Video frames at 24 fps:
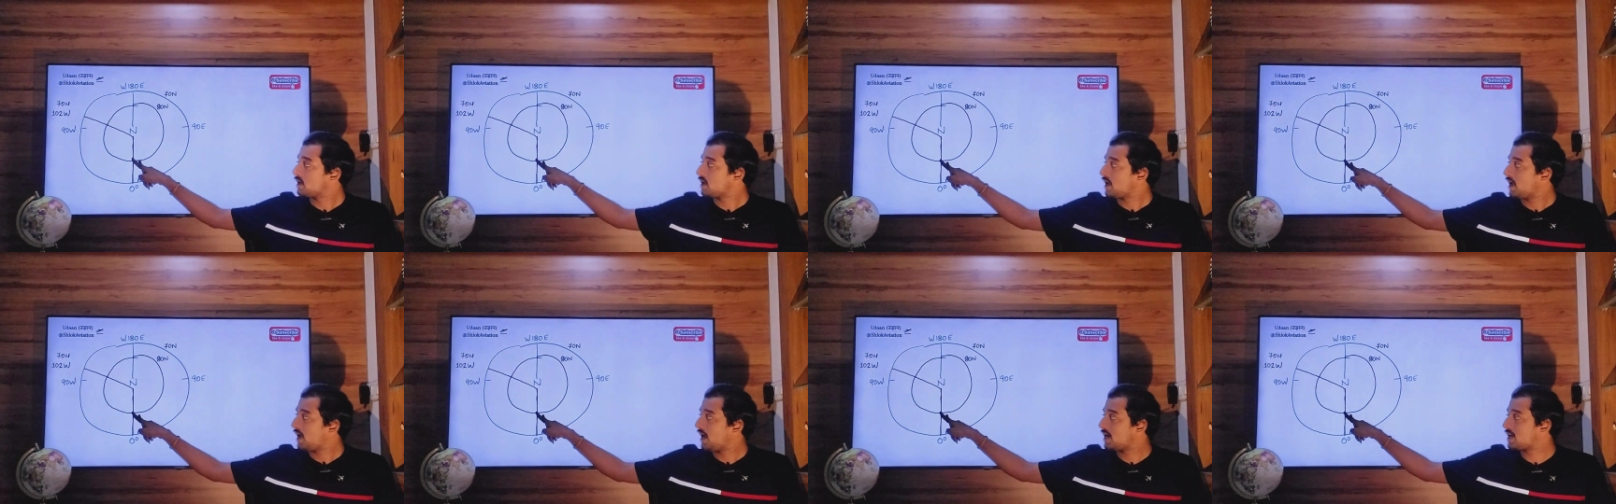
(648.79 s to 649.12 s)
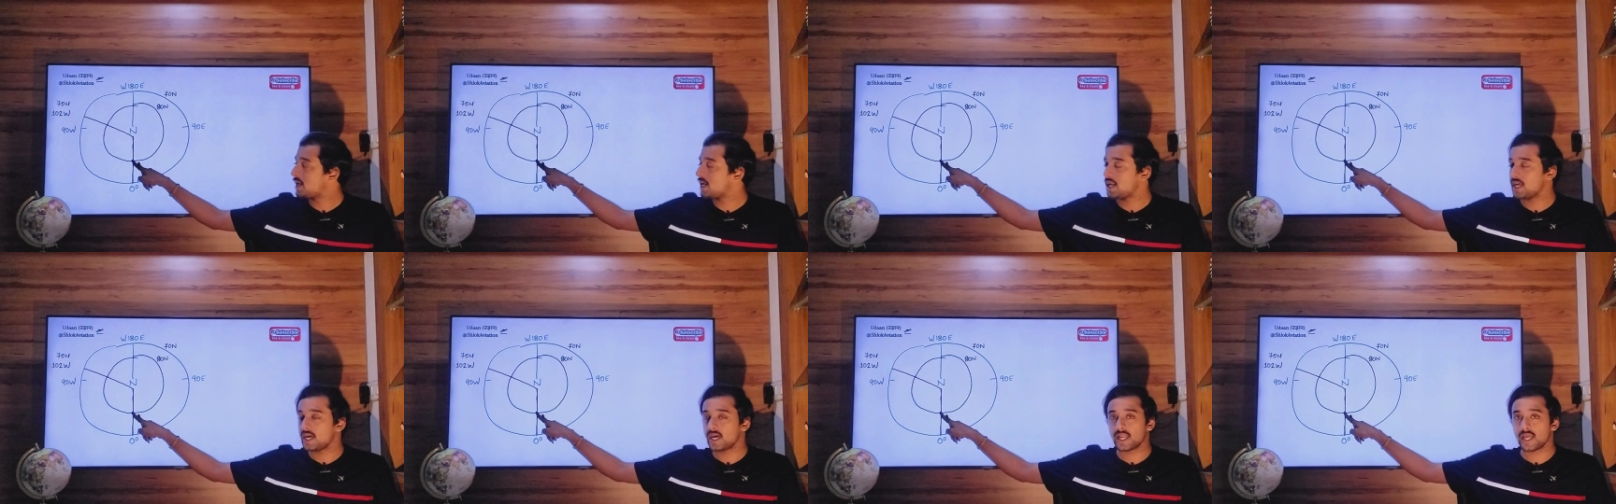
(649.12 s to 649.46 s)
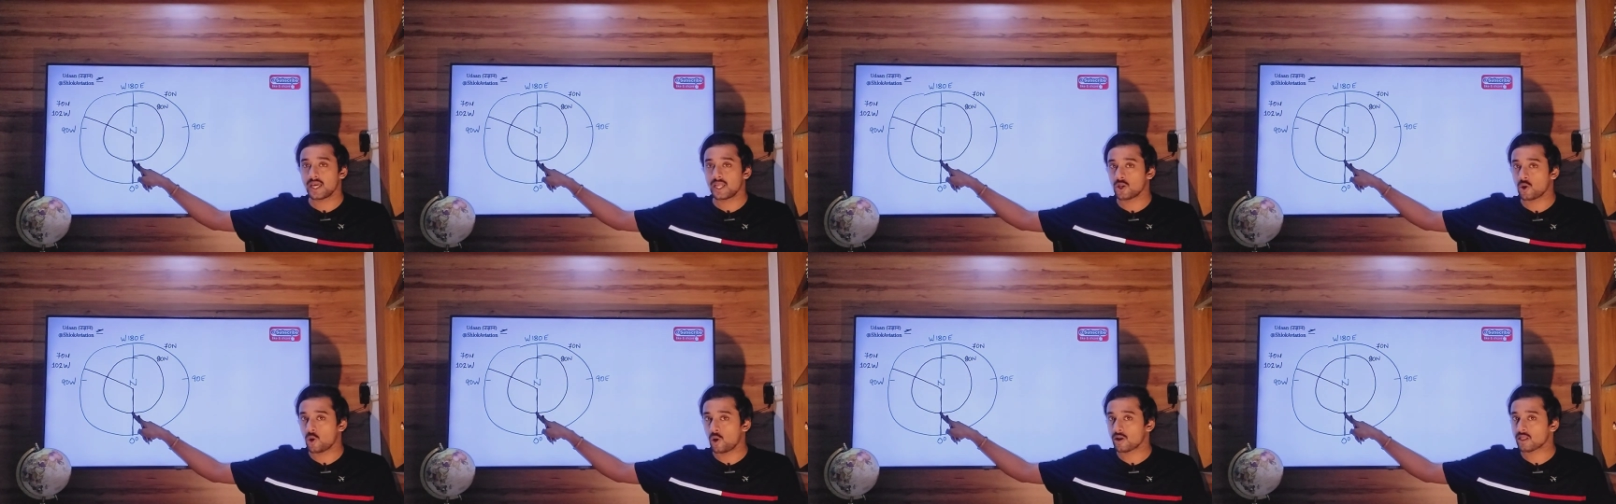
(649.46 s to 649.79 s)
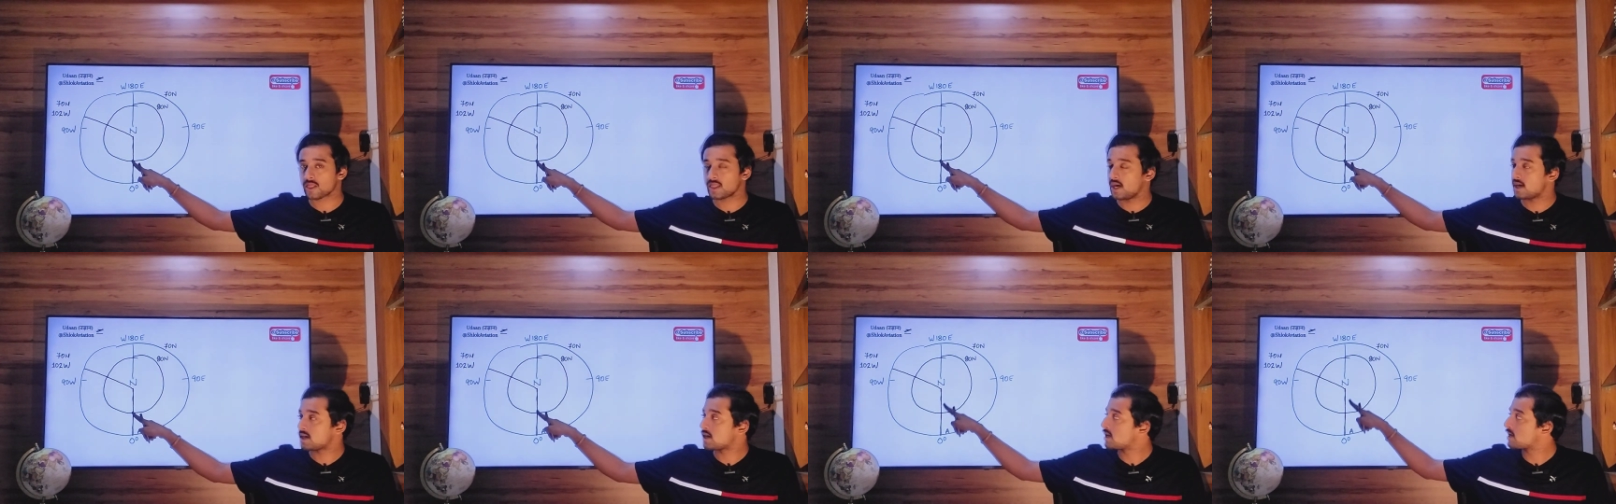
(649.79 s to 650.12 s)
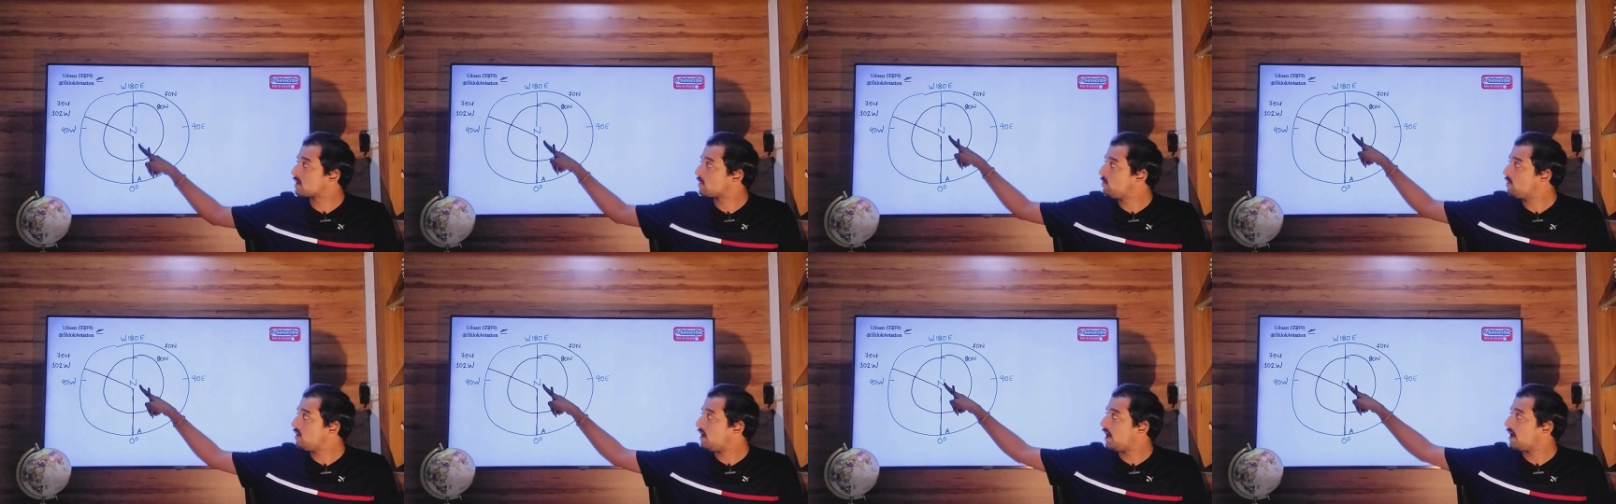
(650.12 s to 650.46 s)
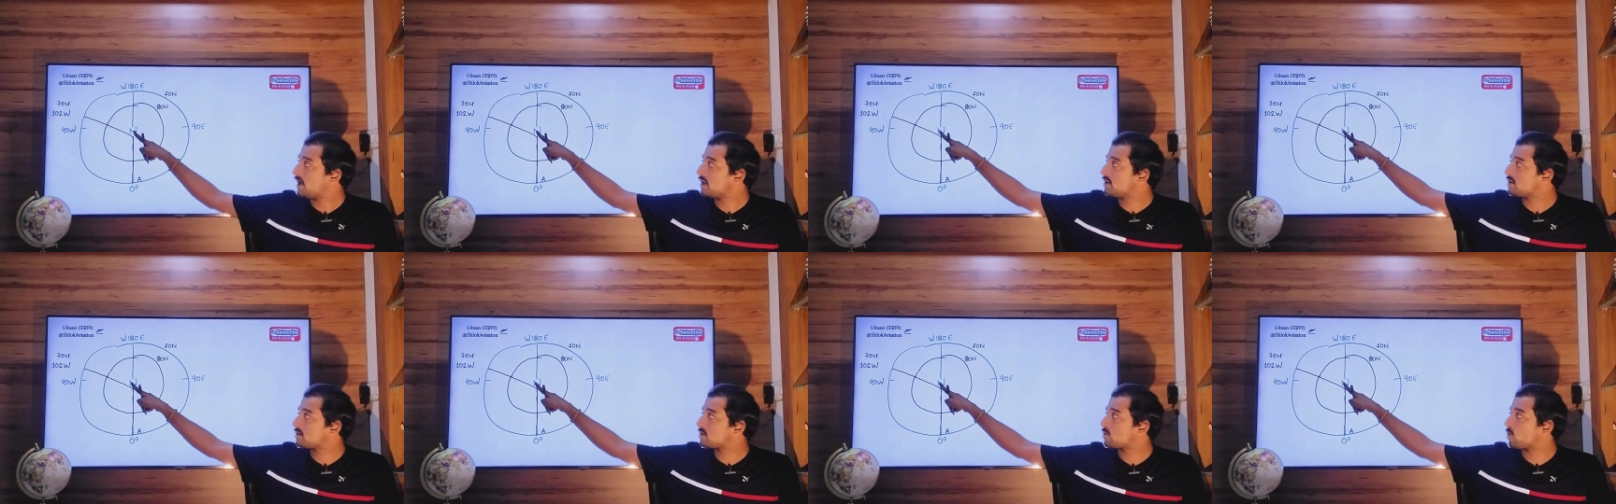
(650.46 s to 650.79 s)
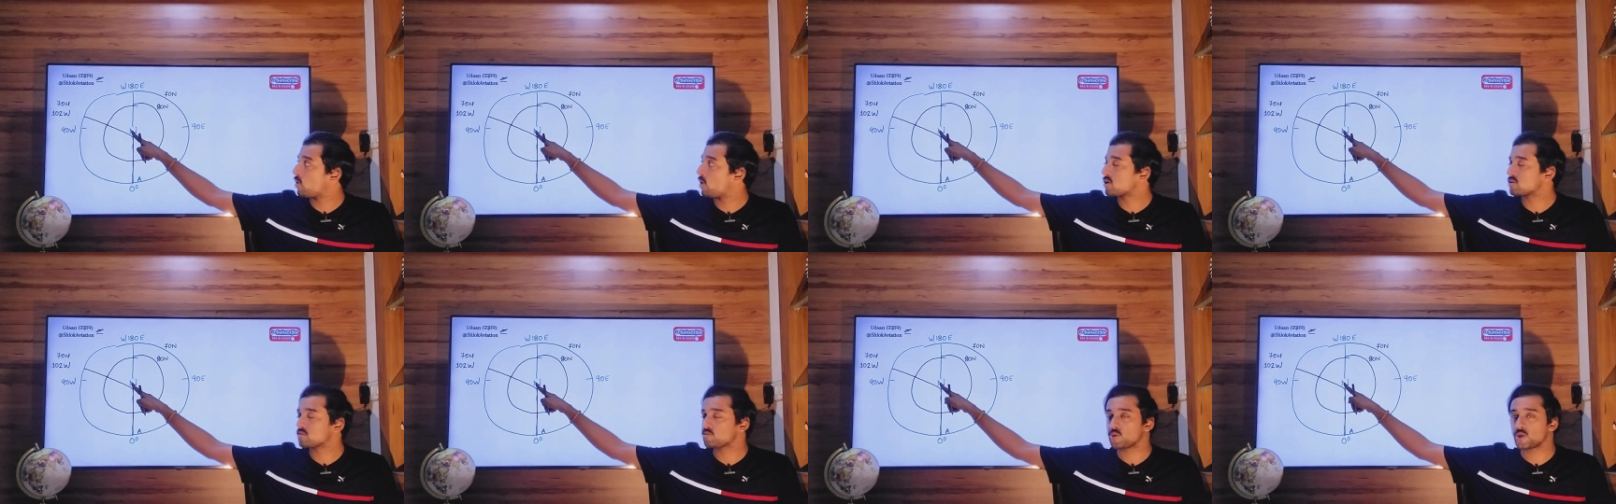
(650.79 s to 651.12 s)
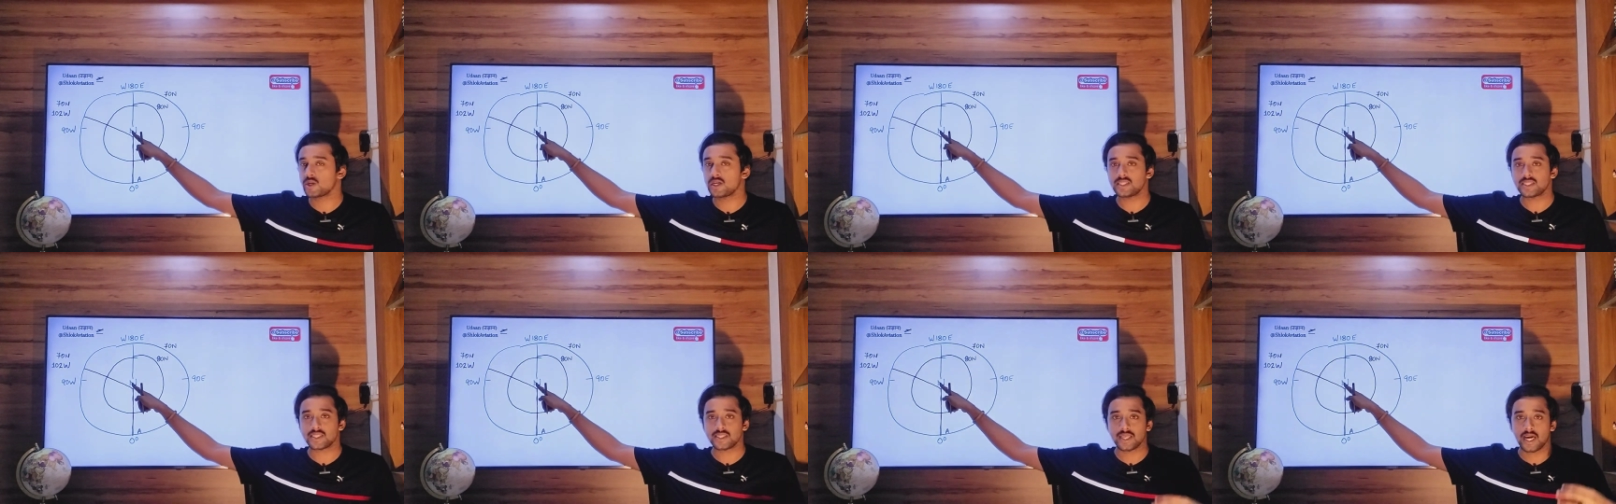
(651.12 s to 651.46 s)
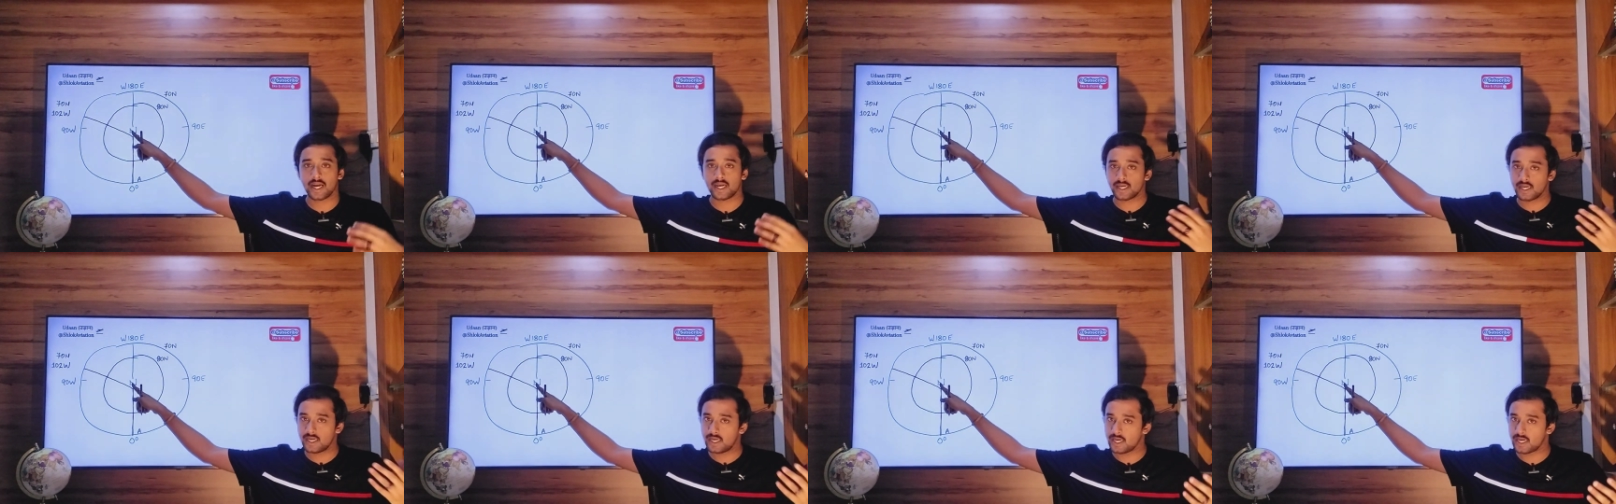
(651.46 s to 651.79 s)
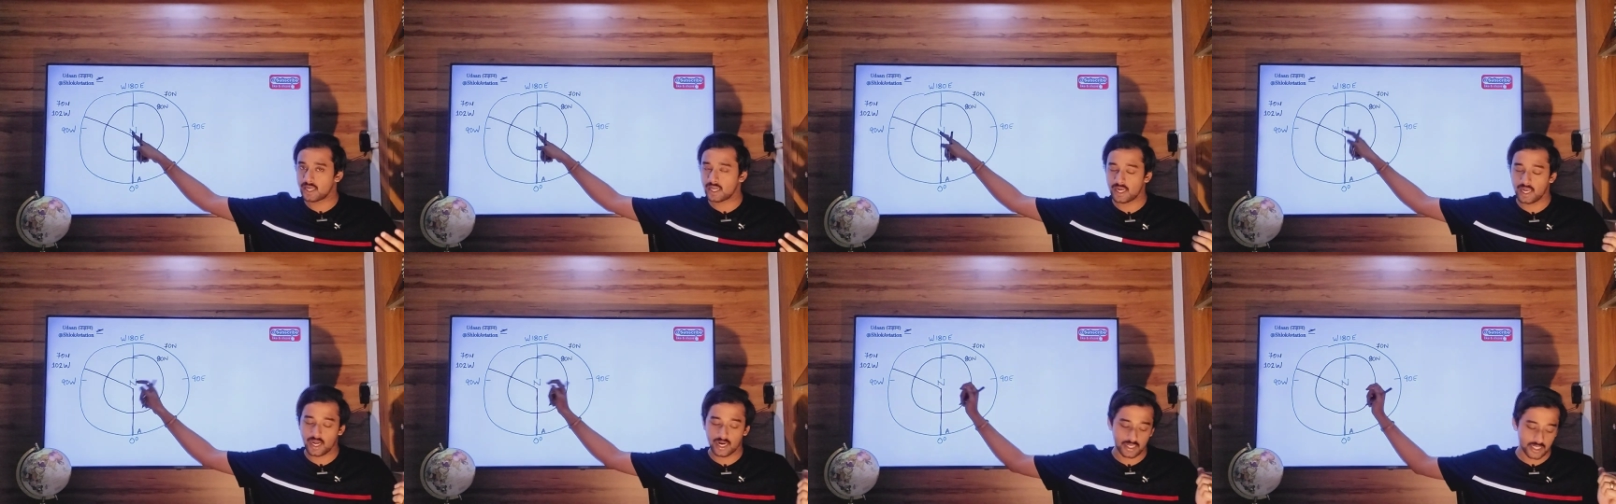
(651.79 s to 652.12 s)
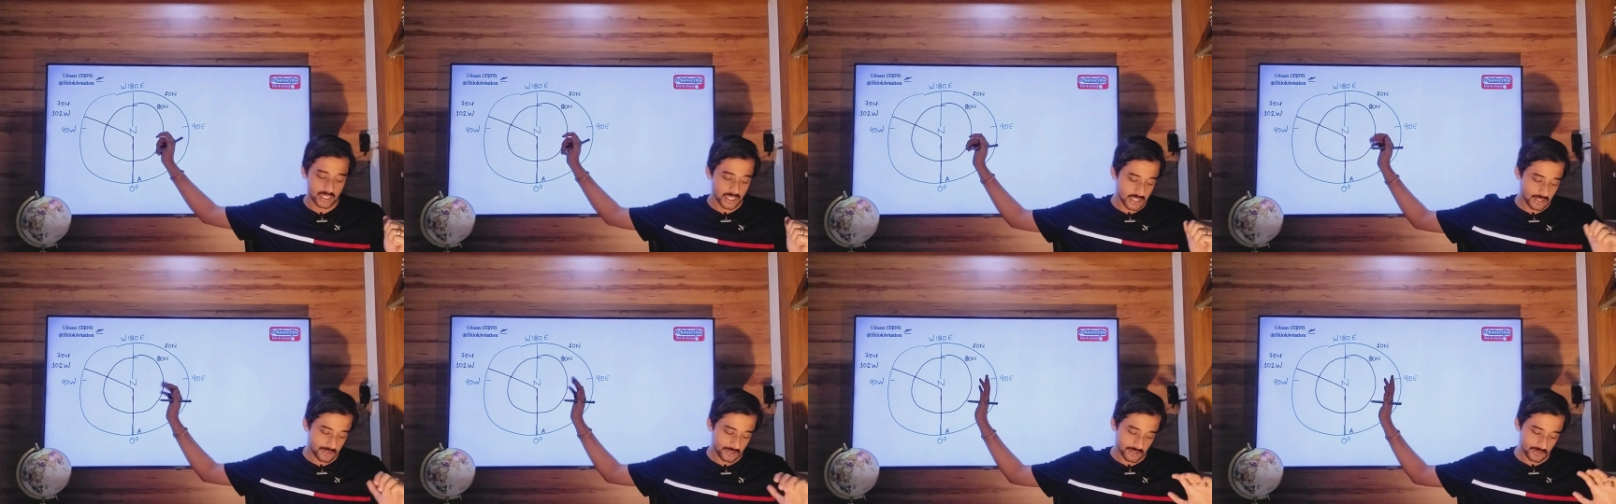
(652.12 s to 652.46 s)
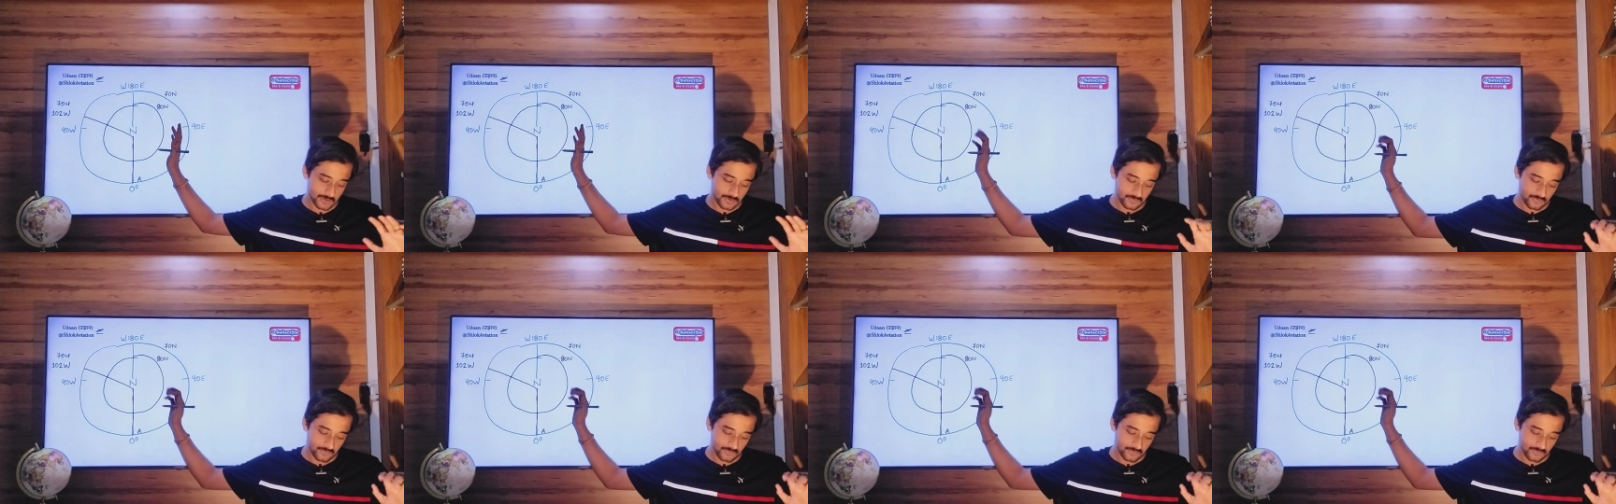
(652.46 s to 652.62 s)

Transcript: 80 degree north latitude, and north pole is 90 degree latitude.